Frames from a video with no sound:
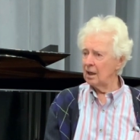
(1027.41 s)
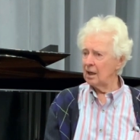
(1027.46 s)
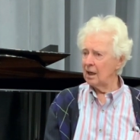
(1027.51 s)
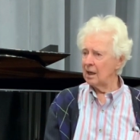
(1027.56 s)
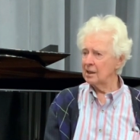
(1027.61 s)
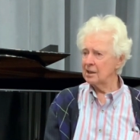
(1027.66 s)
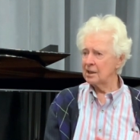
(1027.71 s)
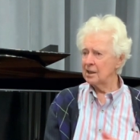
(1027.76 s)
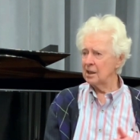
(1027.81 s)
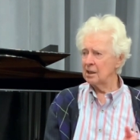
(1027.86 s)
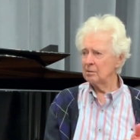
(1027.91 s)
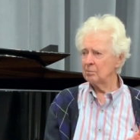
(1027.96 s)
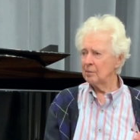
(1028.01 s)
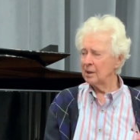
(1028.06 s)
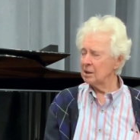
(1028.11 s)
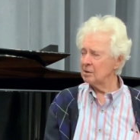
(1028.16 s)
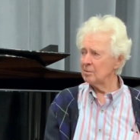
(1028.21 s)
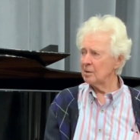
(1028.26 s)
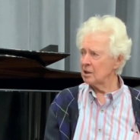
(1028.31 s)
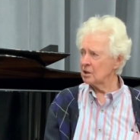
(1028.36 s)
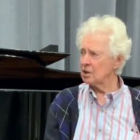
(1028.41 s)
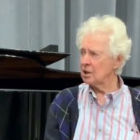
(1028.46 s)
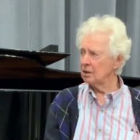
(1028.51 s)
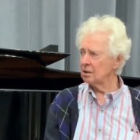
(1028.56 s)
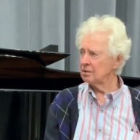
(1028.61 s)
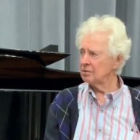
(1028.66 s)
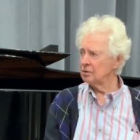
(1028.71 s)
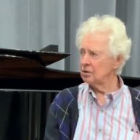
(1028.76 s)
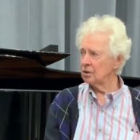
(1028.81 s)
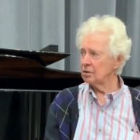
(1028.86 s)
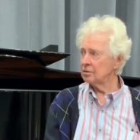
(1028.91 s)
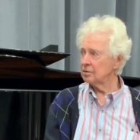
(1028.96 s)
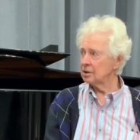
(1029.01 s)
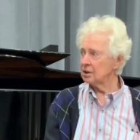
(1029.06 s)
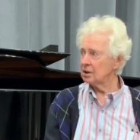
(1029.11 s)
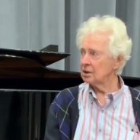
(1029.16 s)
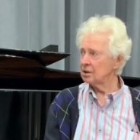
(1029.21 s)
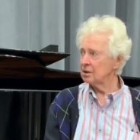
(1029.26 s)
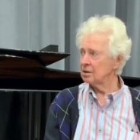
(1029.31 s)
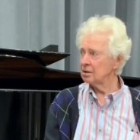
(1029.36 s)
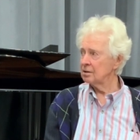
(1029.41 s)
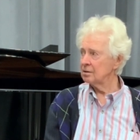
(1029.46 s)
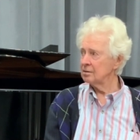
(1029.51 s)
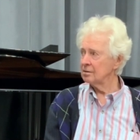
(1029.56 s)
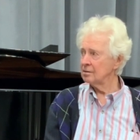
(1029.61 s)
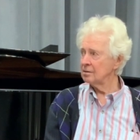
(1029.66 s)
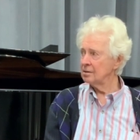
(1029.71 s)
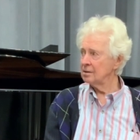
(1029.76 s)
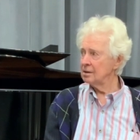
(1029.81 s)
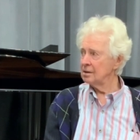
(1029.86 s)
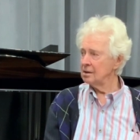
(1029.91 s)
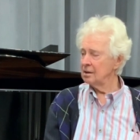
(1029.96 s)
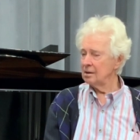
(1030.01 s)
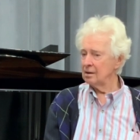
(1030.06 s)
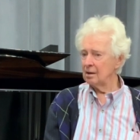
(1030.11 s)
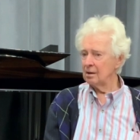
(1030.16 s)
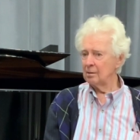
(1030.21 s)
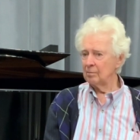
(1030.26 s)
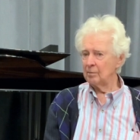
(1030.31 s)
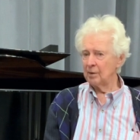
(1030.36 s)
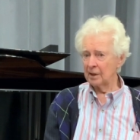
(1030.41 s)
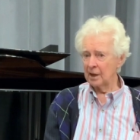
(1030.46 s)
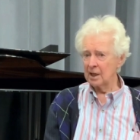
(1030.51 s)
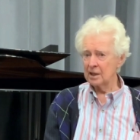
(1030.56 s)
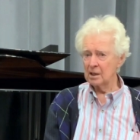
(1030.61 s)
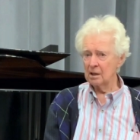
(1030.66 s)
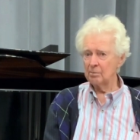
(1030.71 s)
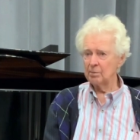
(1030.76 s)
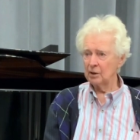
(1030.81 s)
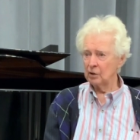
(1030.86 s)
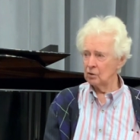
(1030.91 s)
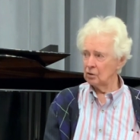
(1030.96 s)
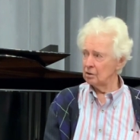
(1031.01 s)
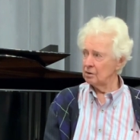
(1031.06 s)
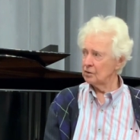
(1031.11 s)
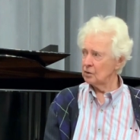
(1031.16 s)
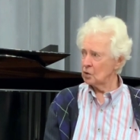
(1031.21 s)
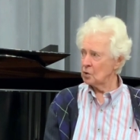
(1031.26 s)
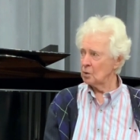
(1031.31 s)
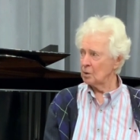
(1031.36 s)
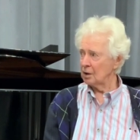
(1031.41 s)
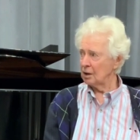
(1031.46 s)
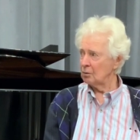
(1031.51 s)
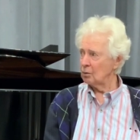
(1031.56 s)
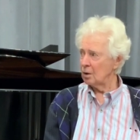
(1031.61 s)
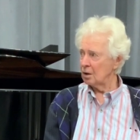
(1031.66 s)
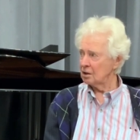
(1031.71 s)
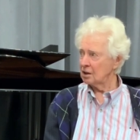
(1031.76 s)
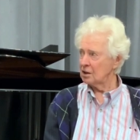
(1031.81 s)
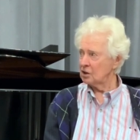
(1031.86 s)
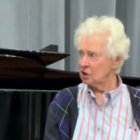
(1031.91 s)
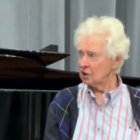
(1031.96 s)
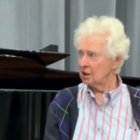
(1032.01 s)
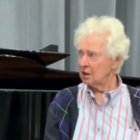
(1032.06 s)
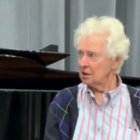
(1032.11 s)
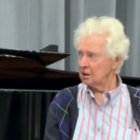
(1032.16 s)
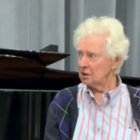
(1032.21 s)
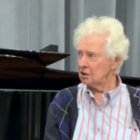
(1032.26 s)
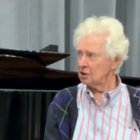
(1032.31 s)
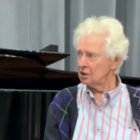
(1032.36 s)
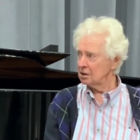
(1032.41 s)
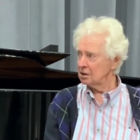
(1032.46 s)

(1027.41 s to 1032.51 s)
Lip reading: I can't make myself nervous, but I can be nervous when I walk on stage.